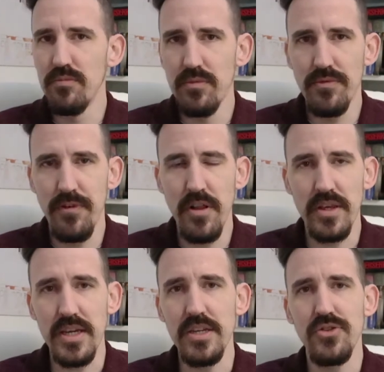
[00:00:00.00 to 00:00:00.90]
falling
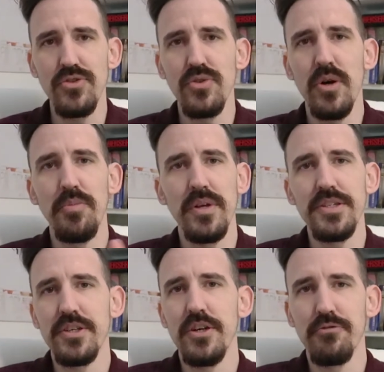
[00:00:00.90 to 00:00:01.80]
into a place
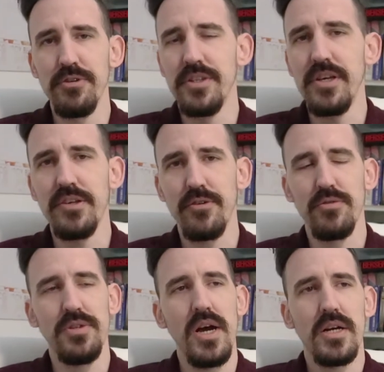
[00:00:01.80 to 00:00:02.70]
called
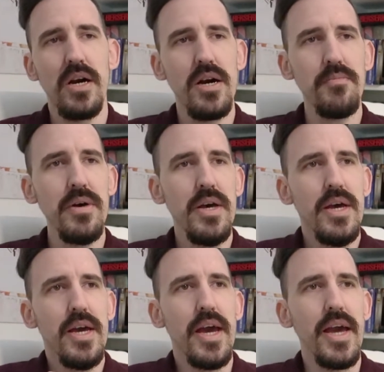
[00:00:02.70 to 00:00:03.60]
critiquecircle.com,
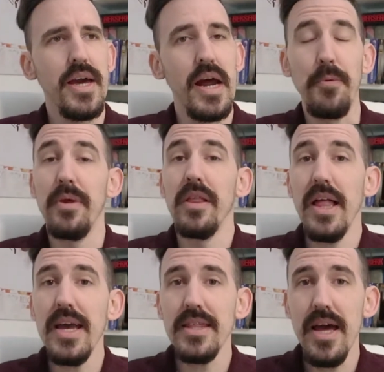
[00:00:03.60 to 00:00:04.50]
and I really
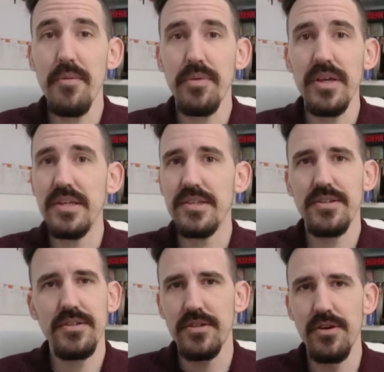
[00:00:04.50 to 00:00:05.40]
like that place,
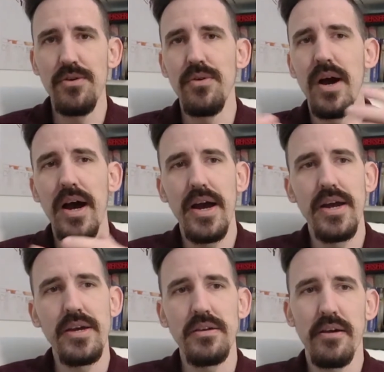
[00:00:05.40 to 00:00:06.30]
so
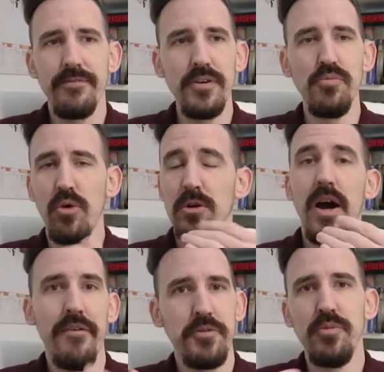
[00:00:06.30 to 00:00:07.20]
I feel more
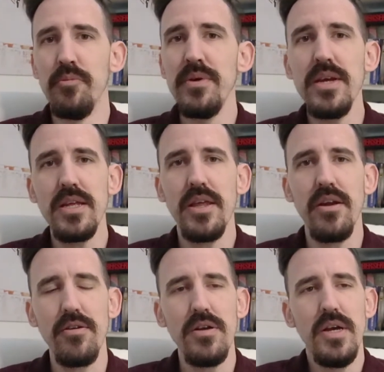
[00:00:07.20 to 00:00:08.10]
comfortable being
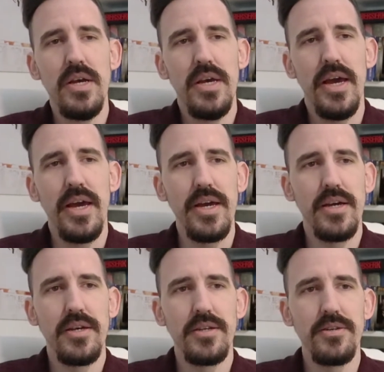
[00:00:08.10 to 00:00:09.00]
there.
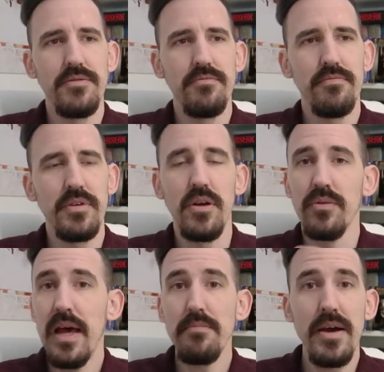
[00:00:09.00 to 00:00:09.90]
And
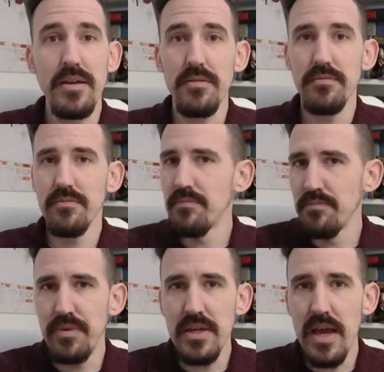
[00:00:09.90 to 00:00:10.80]
that might
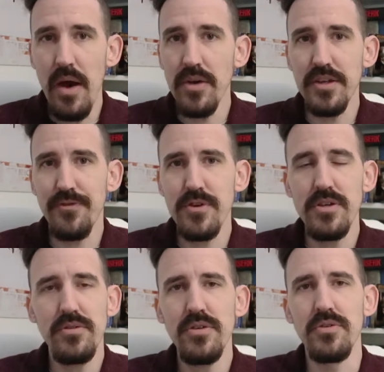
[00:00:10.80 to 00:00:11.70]
be how it is for you
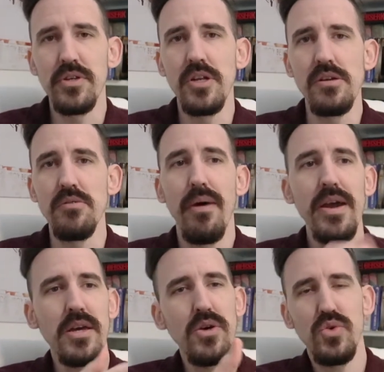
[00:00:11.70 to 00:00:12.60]
too. You might
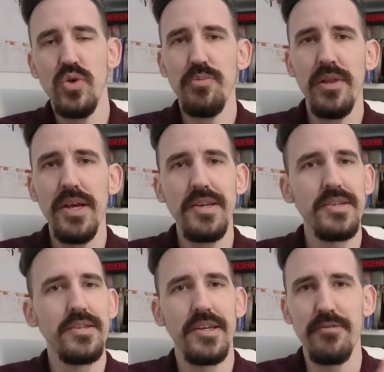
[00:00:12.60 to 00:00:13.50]
go to a place,
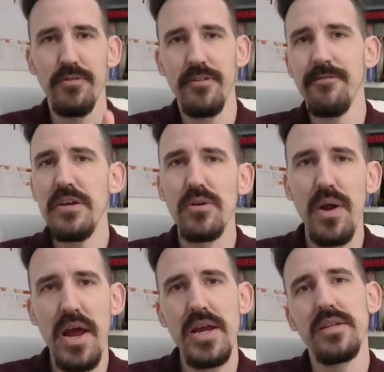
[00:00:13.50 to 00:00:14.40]
doesn't really feel
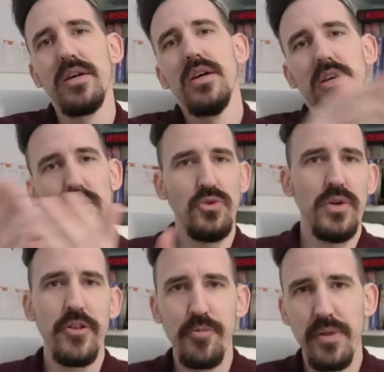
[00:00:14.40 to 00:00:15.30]
right, go to
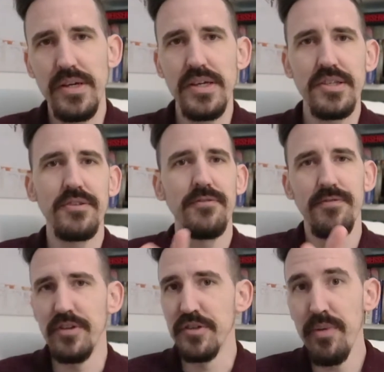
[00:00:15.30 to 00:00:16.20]
another place,
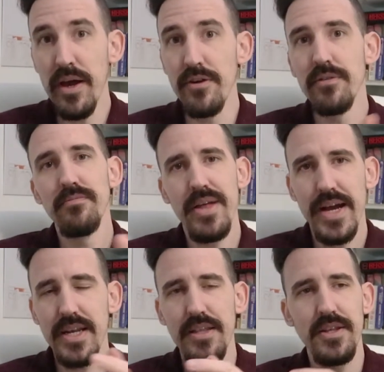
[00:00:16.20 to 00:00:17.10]
feels better, that
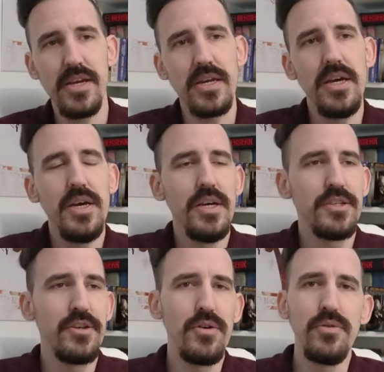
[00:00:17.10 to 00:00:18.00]
kind of thing.
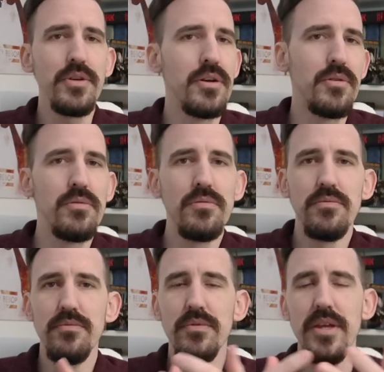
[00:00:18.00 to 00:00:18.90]
So
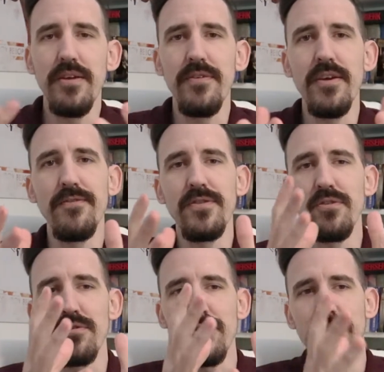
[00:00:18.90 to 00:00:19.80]
if
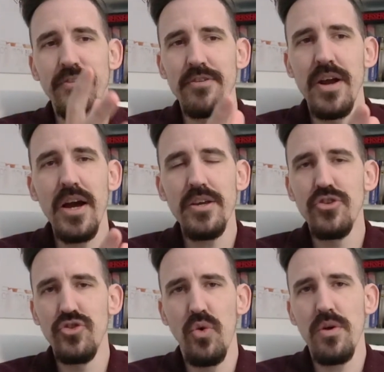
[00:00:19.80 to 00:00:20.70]
you're not
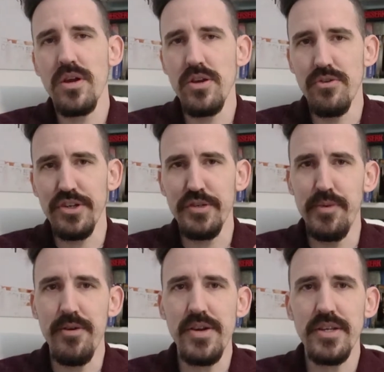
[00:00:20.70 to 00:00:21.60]
enjoying your
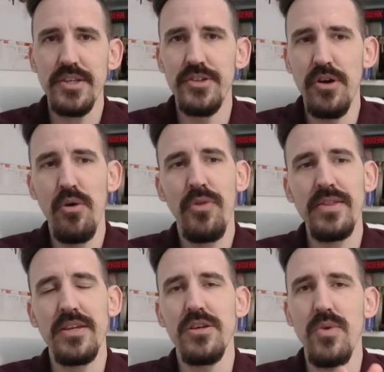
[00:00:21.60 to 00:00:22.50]
experience, don't think
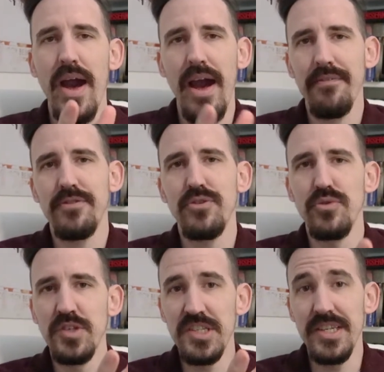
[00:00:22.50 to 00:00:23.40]
that you have to
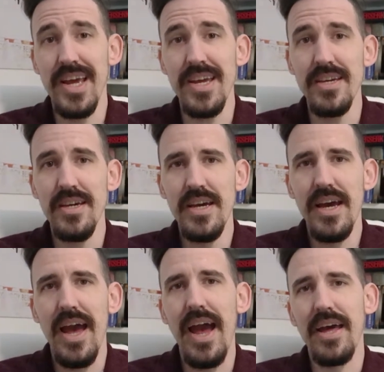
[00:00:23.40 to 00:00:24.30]
stay
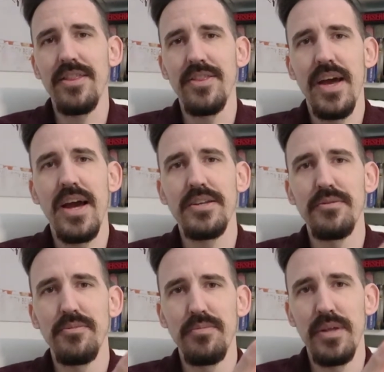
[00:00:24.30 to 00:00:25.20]
at that
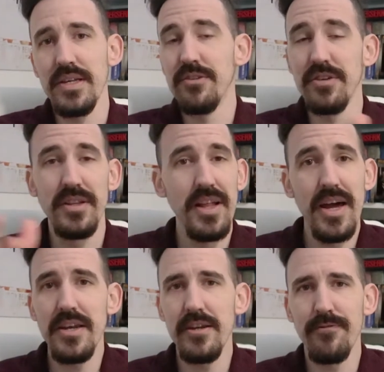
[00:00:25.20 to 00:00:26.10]
place. There's a lot of
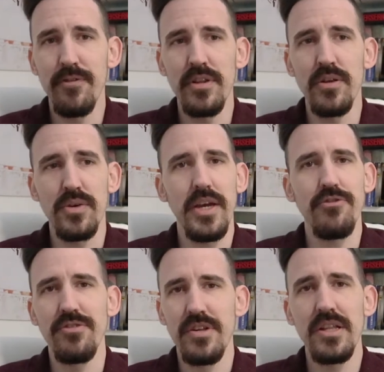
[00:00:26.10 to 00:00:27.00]
different
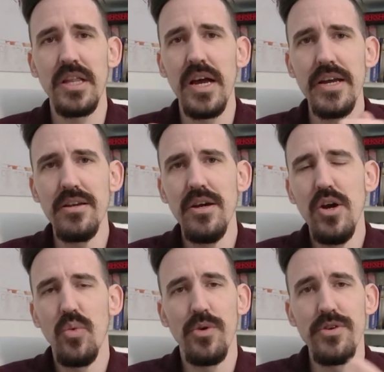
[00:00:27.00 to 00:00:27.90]
locations online
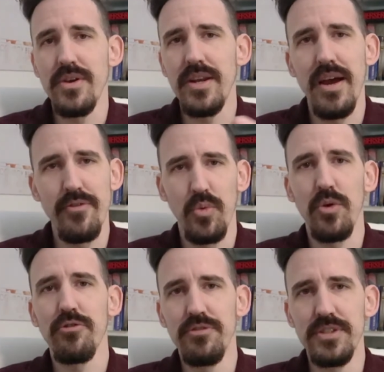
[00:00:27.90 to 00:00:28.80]
where you can have your work
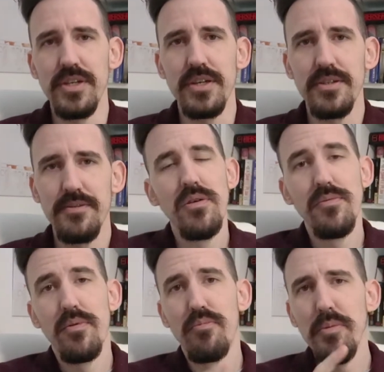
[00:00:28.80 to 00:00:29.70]
critiqued.
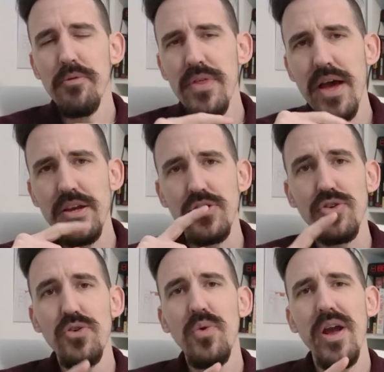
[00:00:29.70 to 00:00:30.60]
Remember that
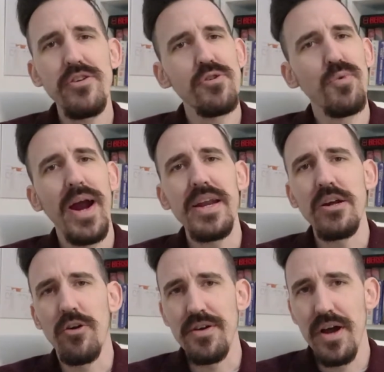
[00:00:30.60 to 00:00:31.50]
you and your writing
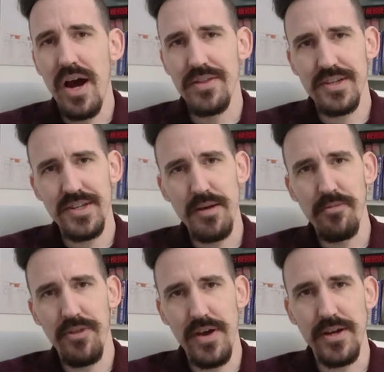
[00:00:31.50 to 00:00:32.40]
are not the same
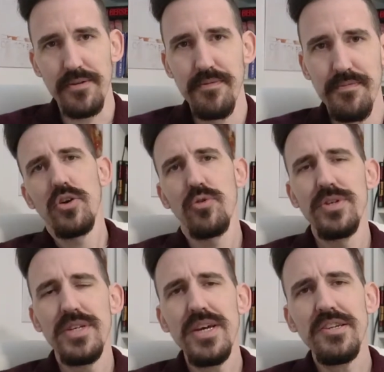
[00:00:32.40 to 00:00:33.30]
thing.
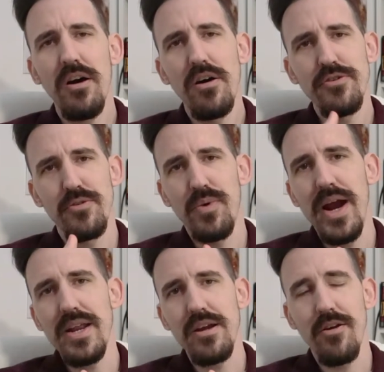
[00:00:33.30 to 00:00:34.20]
Critiques on your
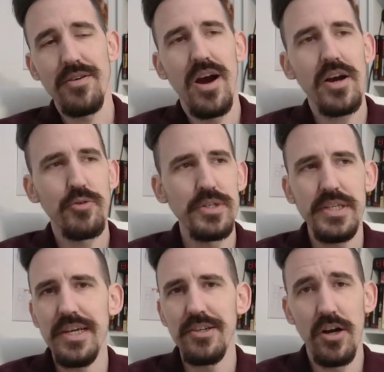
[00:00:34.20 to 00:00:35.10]
writing are not
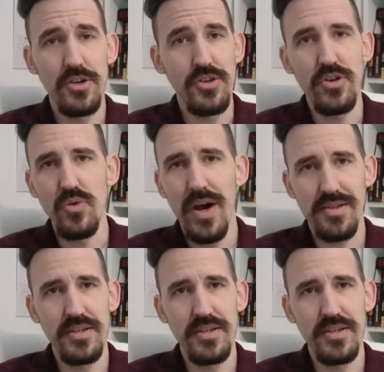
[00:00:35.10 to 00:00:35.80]
critiques on you as an